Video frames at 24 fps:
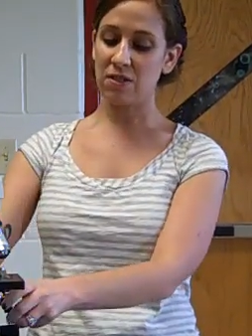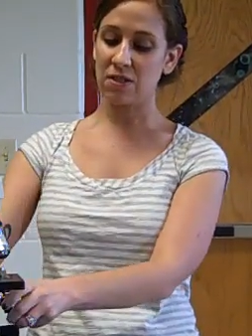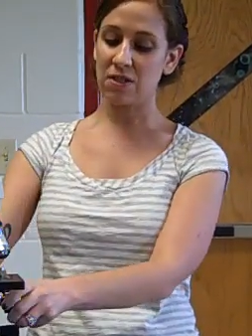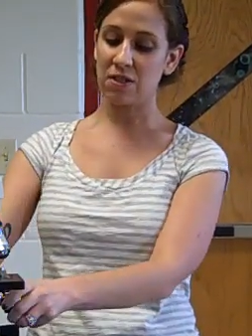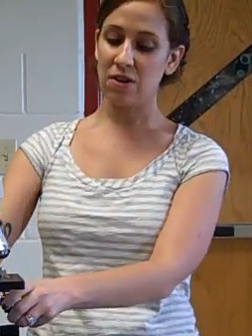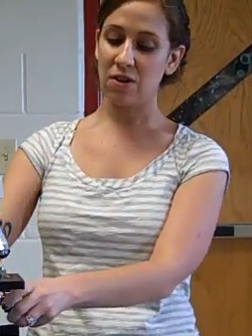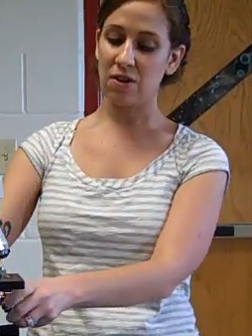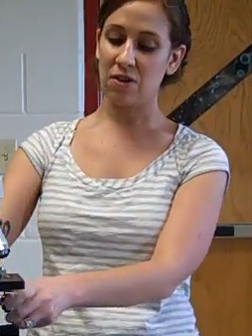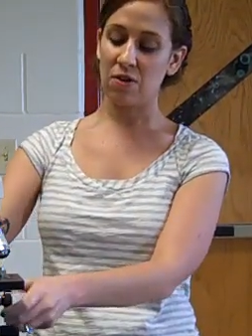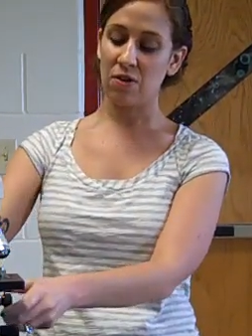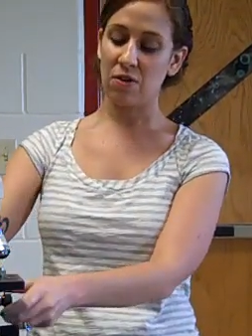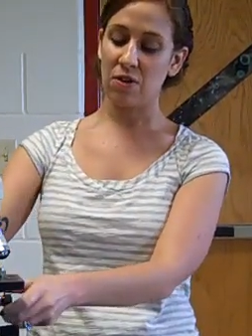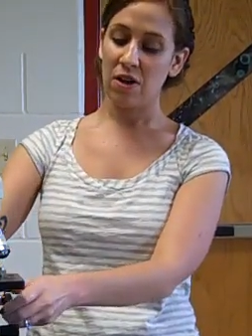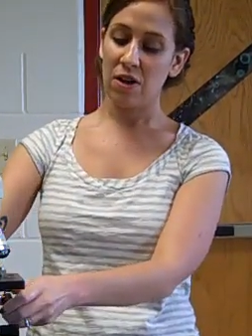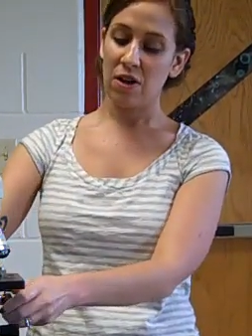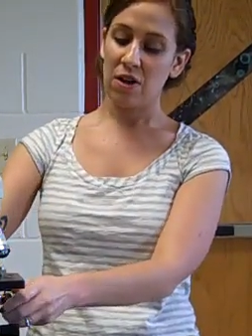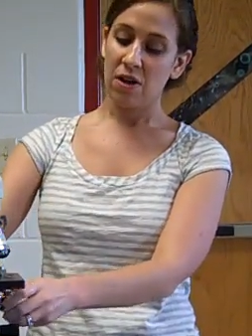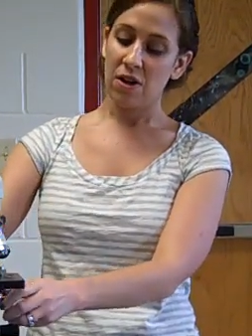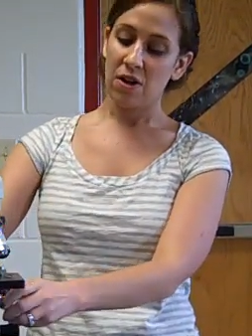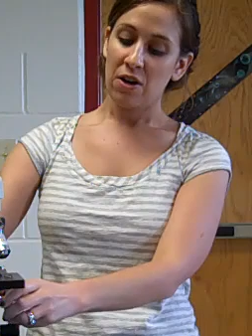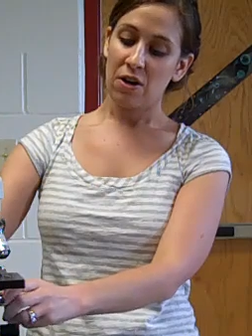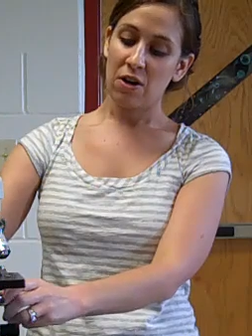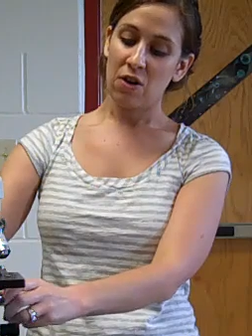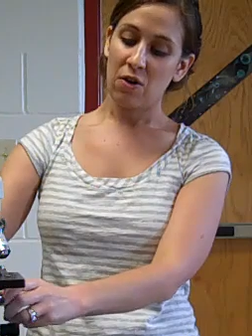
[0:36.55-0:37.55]
So
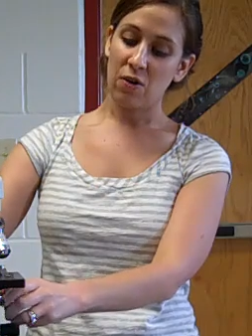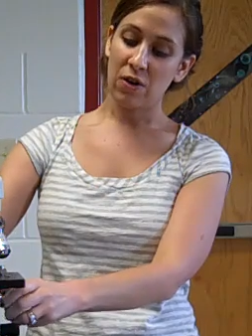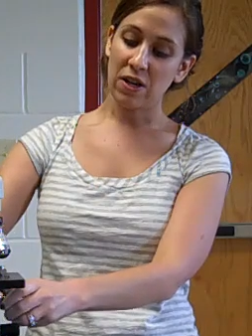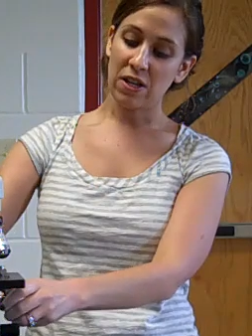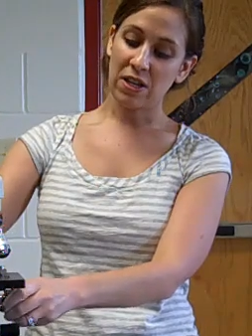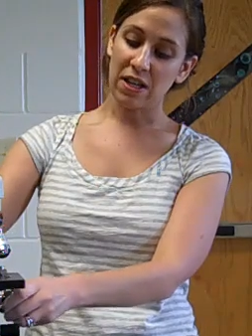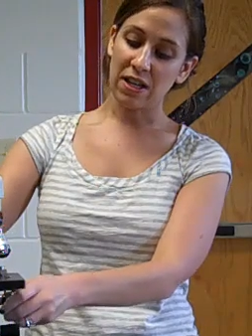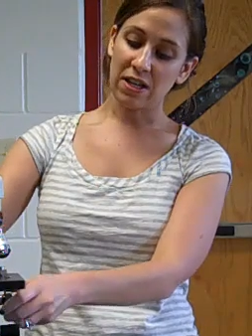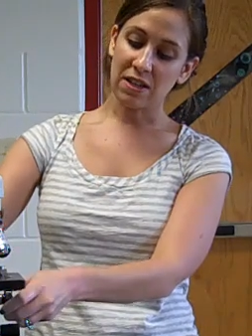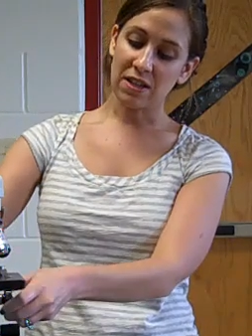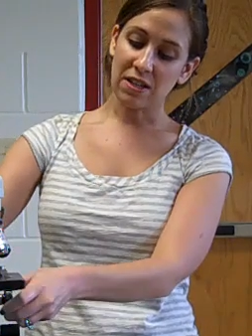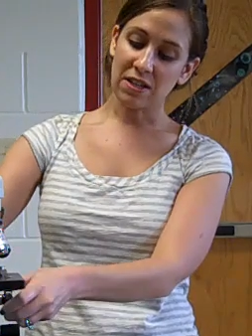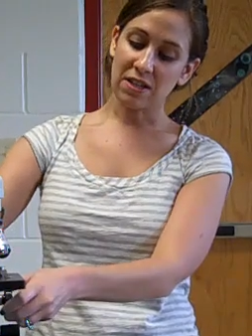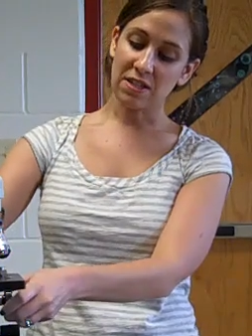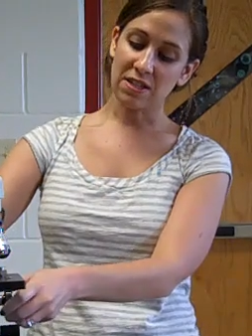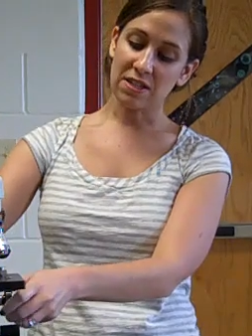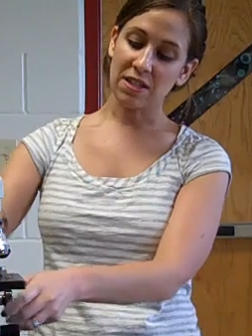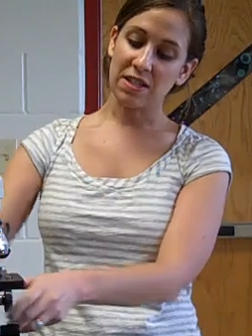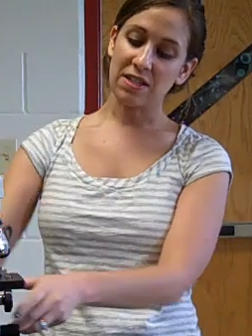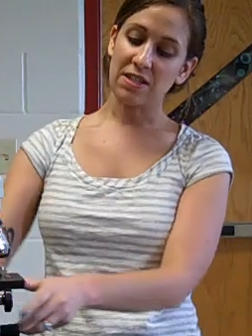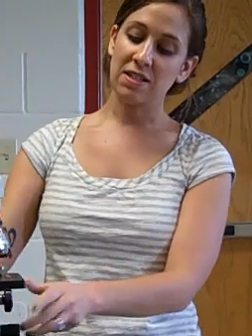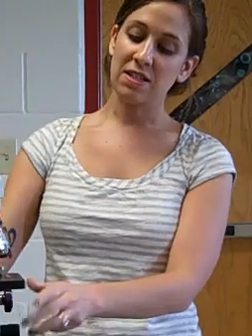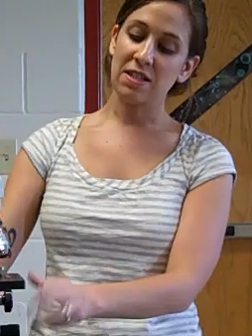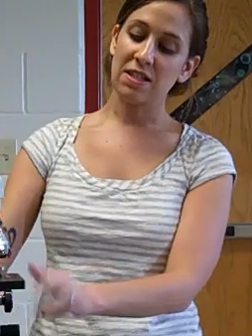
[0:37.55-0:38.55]
going like this,
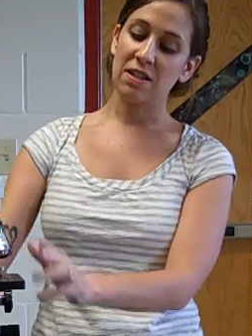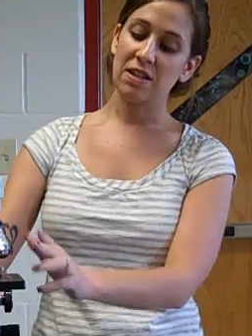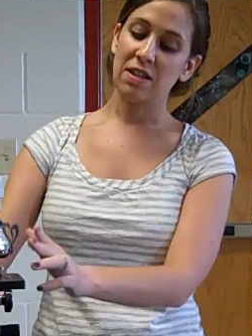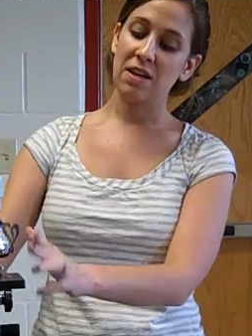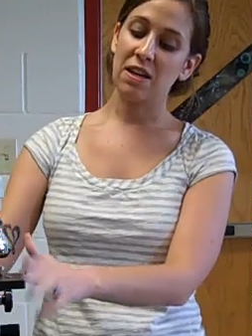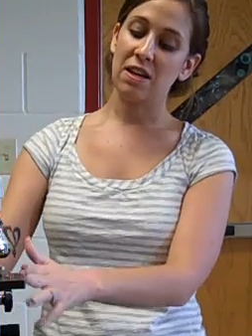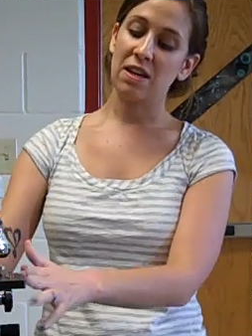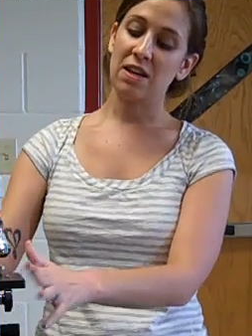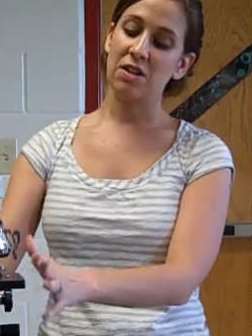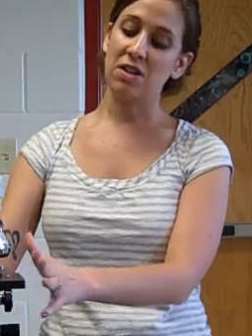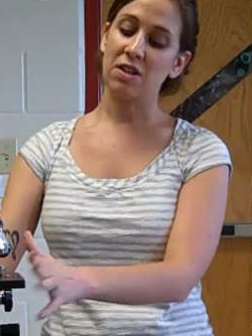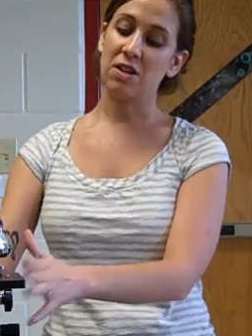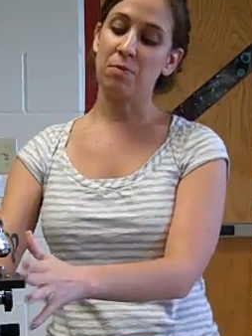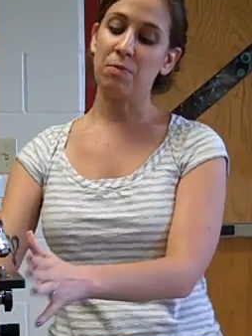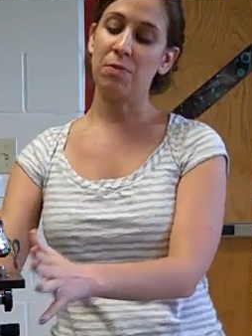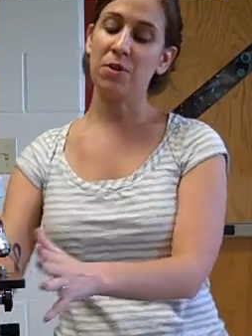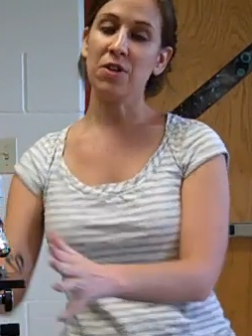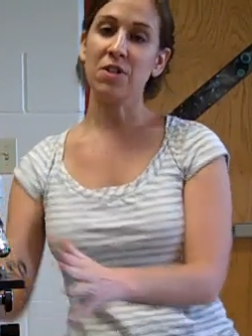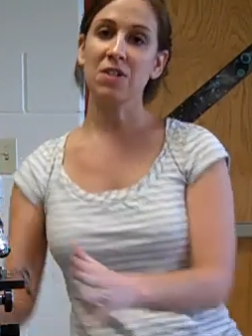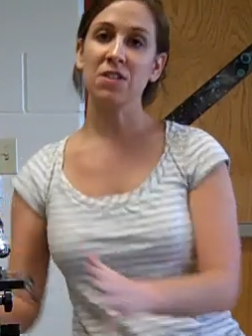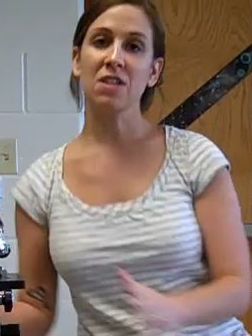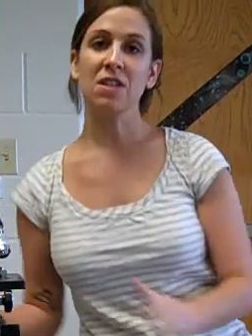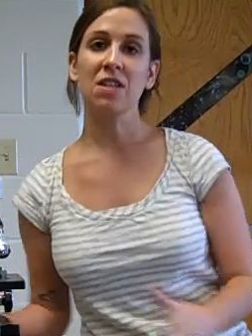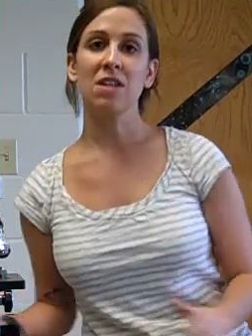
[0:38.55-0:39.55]
I see that the
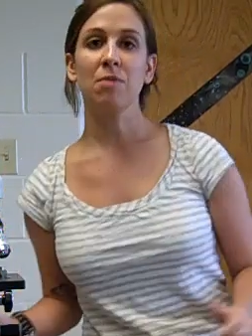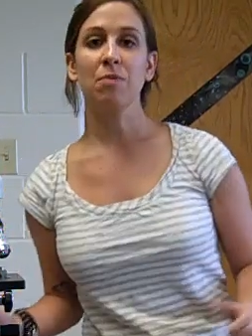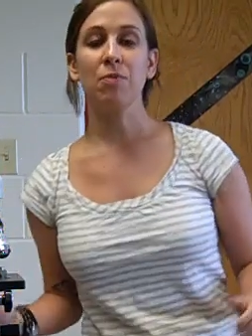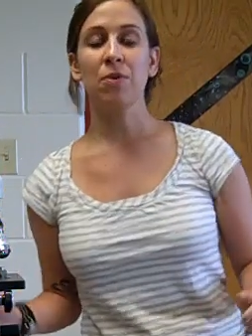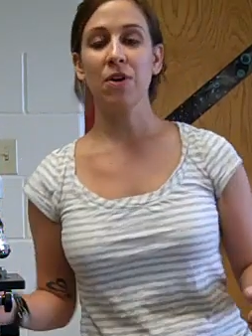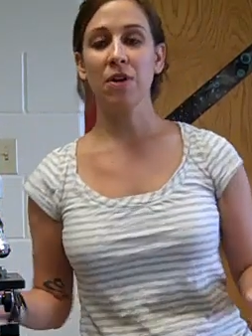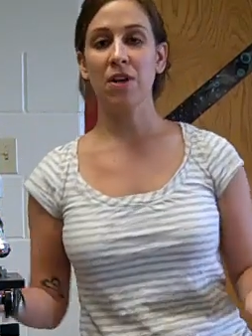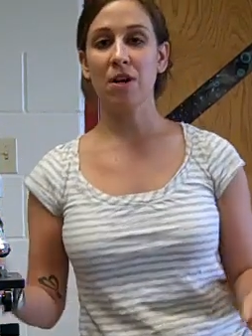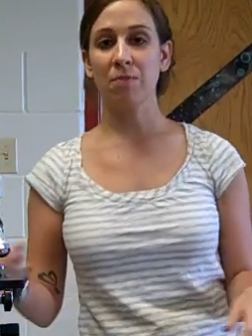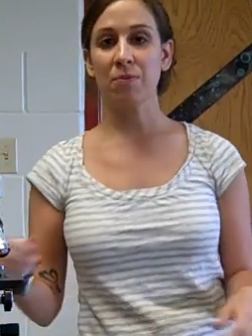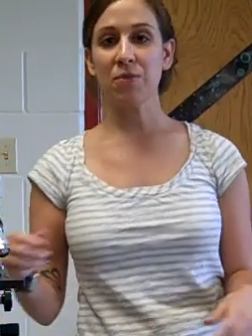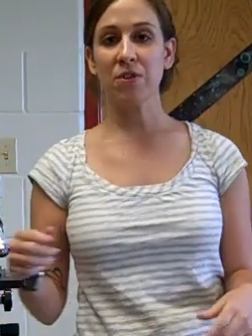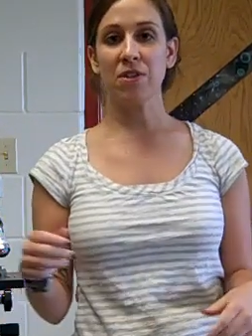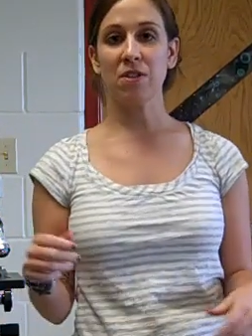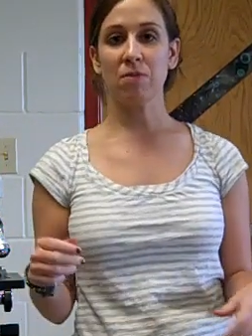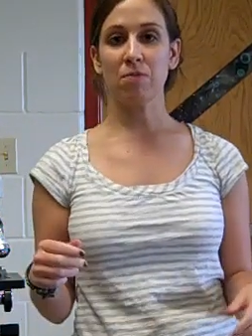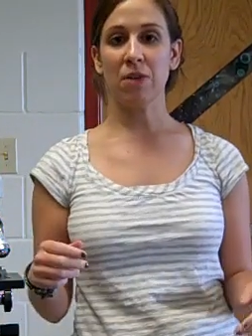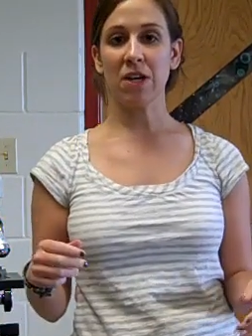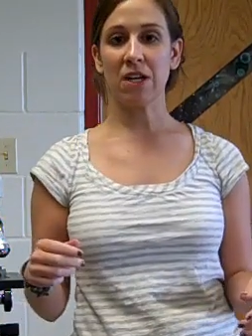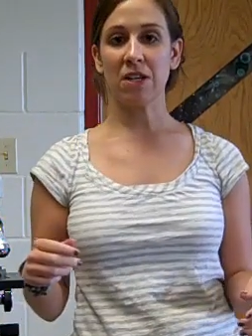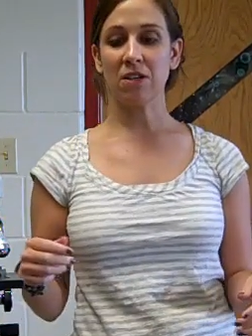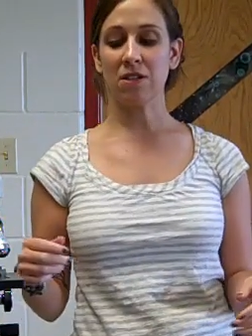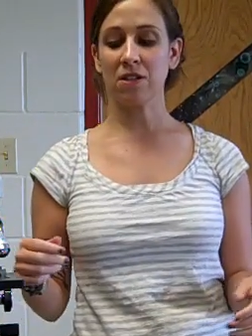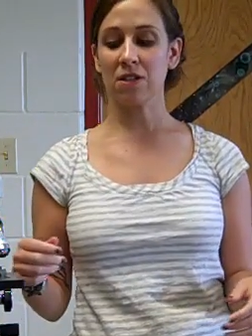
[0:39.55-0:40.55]
person that put up this
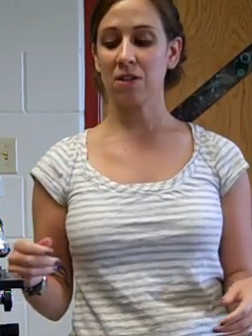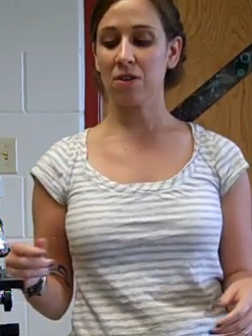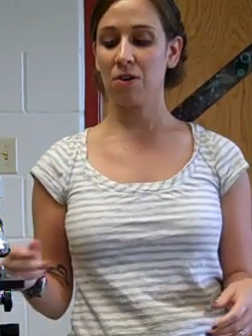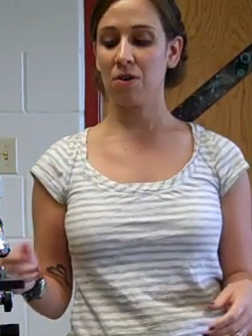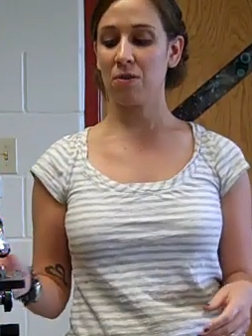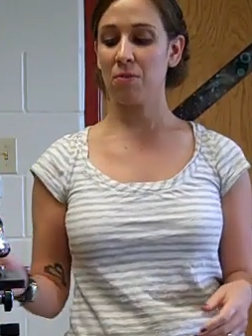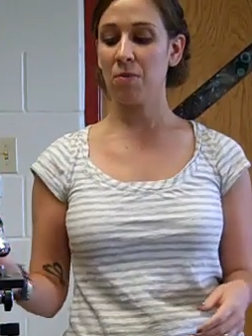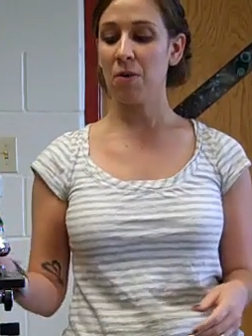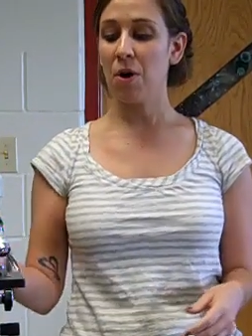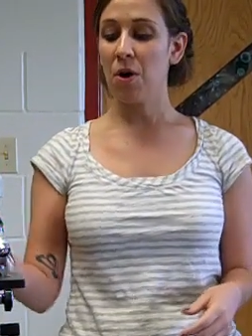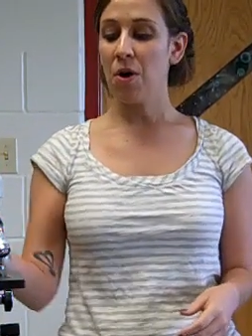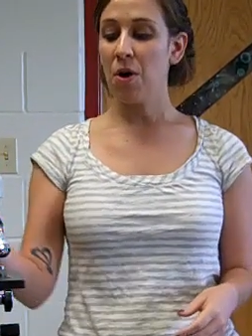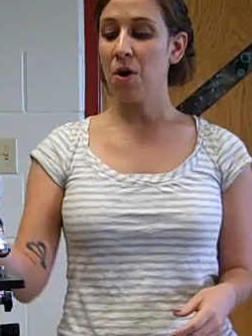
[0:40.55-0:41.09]
microscope